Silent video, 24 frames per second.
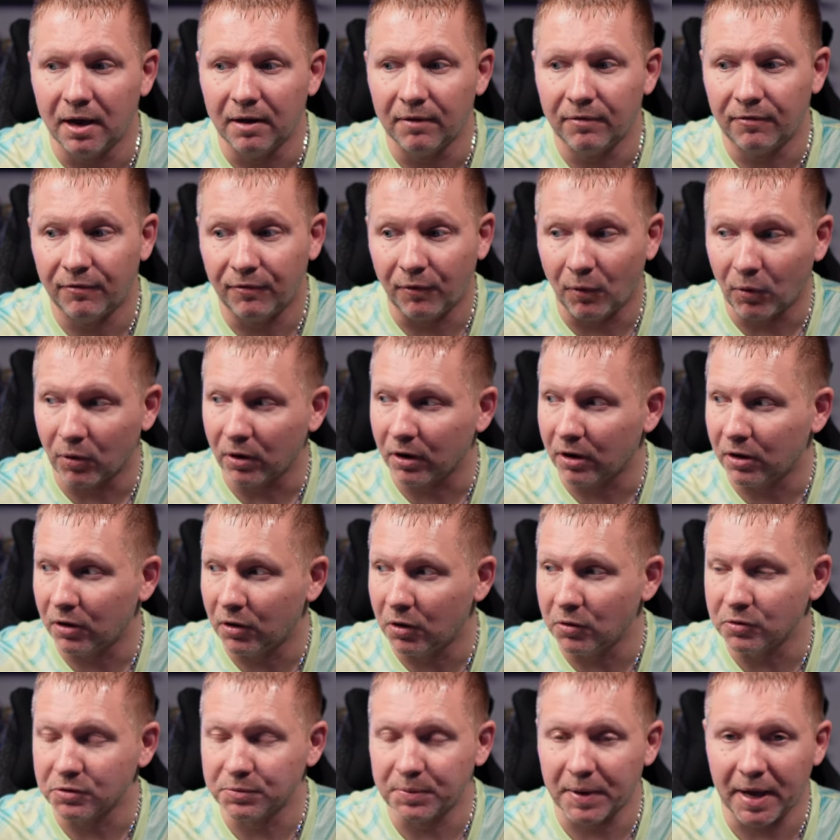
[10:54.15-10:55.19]
For a
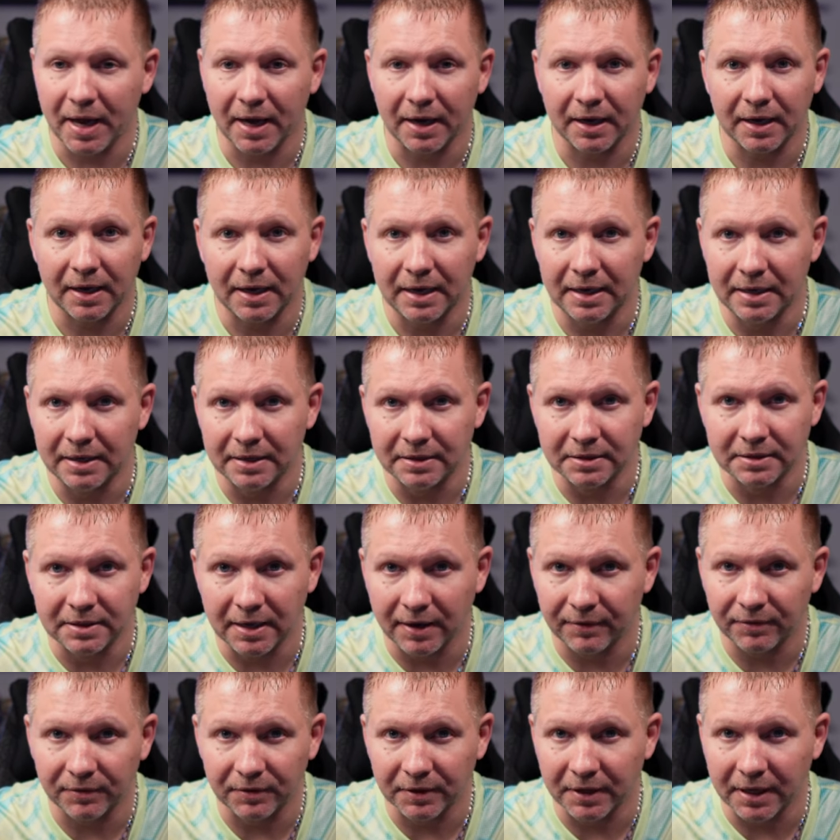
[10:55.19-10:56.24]
closed back, it is
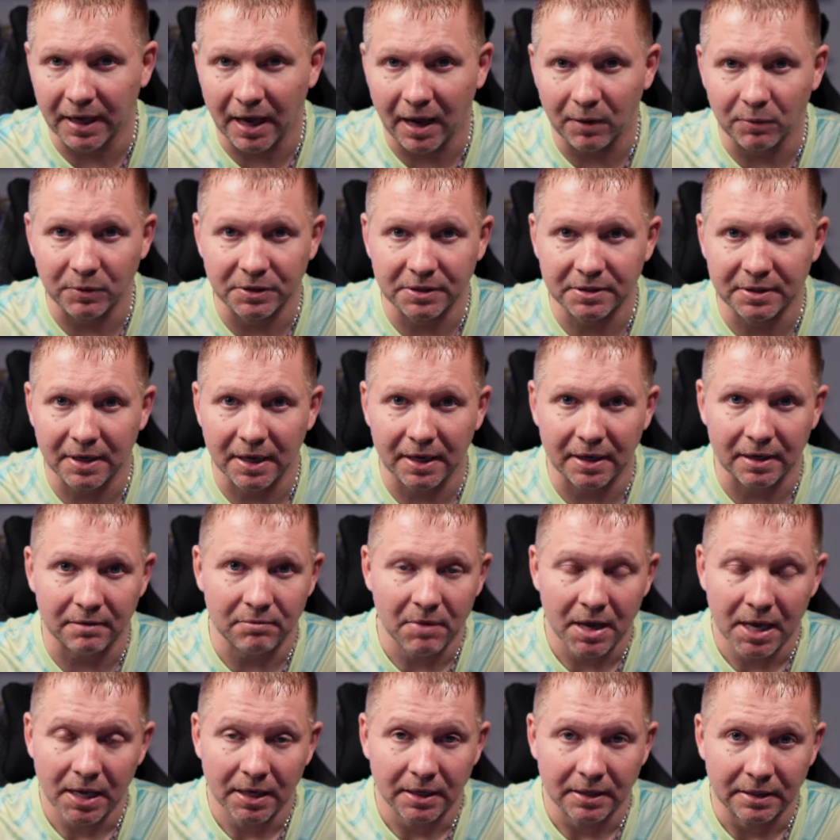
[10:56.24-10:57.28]
definitely, I would say,
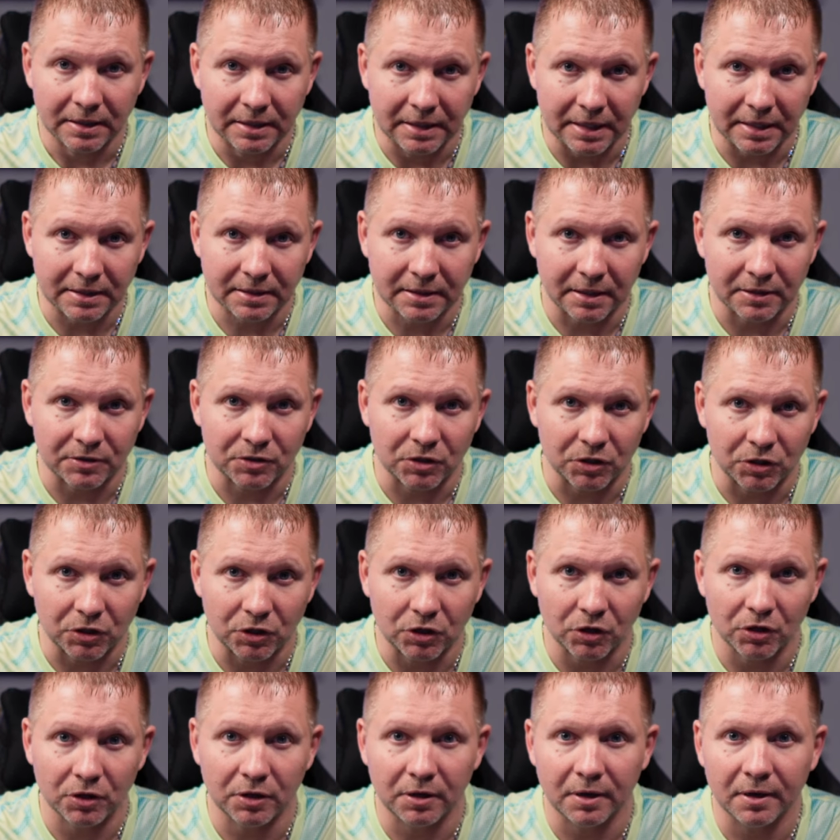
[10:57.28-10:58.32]
decent to
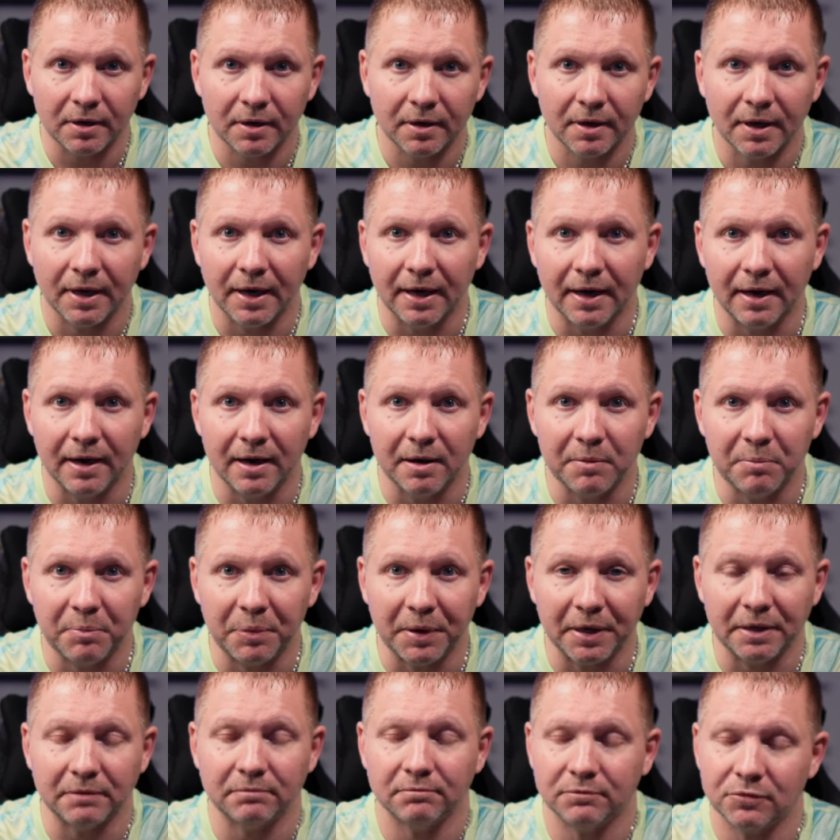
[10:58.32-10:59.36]
good,
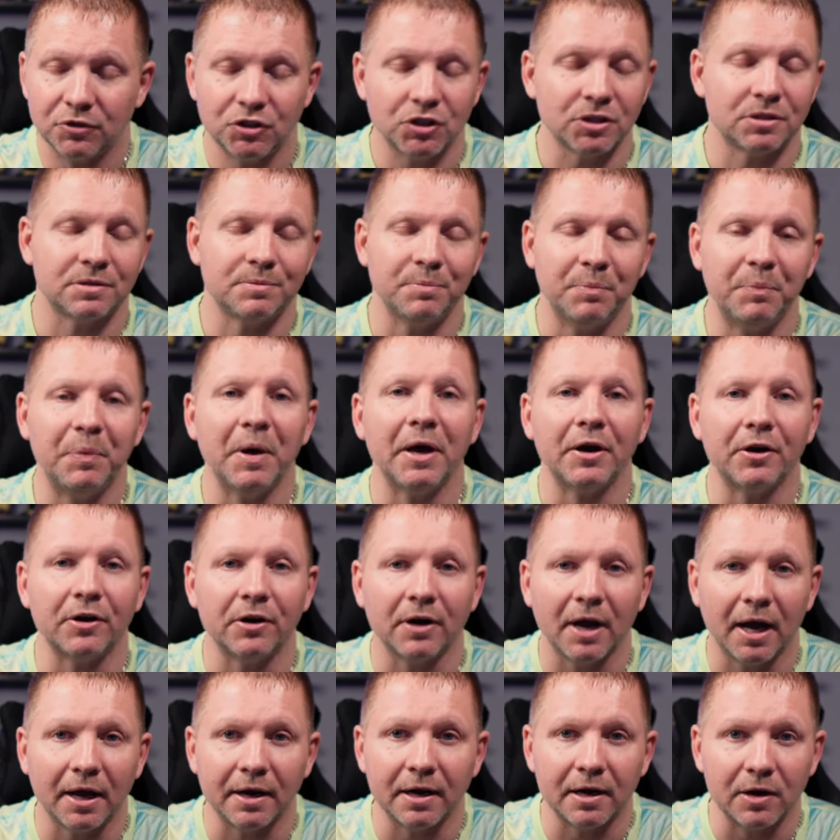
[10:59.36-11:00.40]
but just
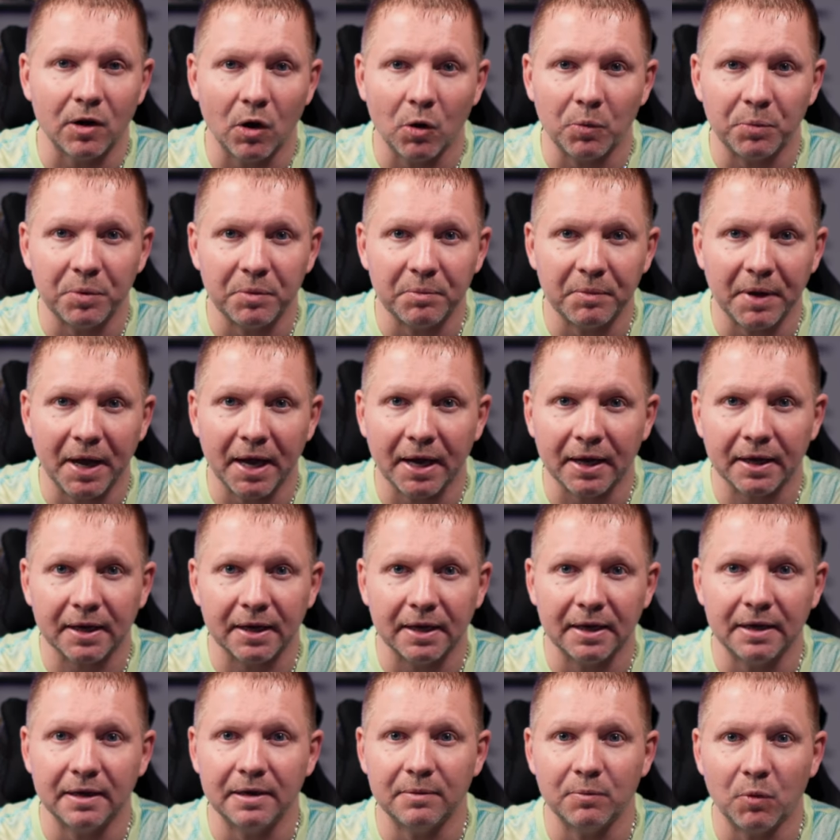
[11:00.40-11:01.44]
better on an open back
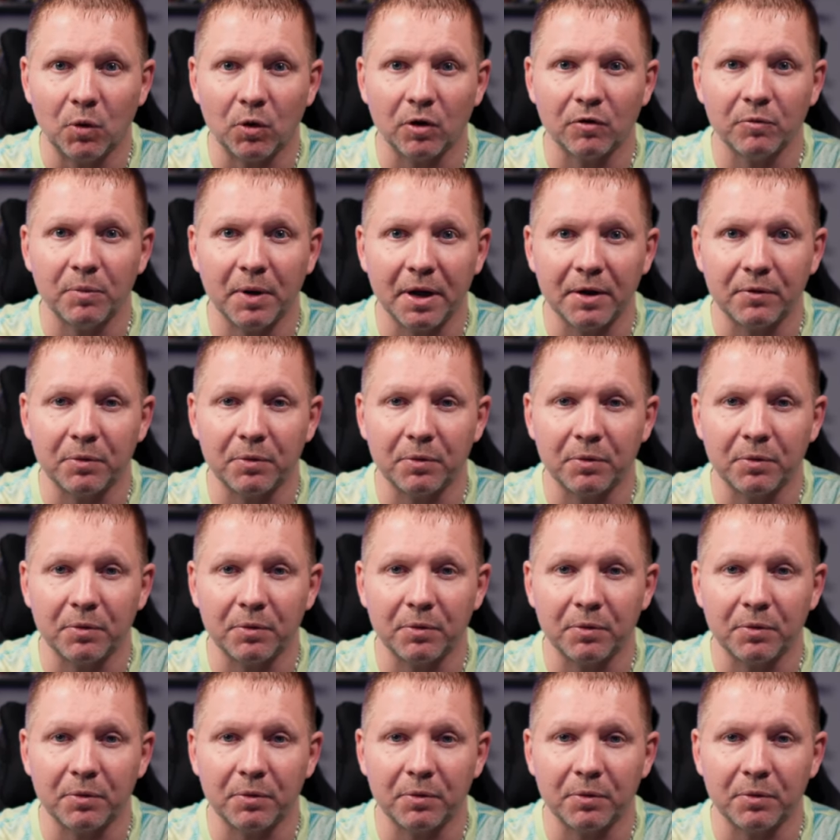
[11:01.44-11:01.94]
and more of my